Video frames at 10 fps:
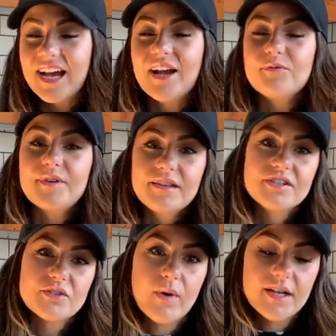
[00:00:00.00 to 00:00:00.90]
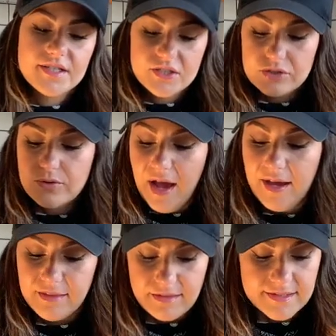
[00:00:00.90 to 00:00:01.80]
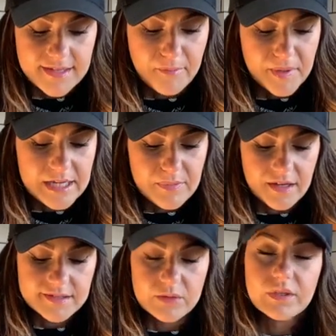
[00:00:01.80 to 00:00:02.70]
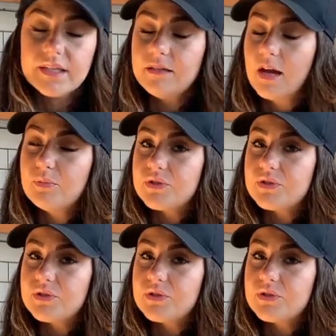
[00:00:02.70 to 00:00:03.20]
I really just wanted to highlight this company because I really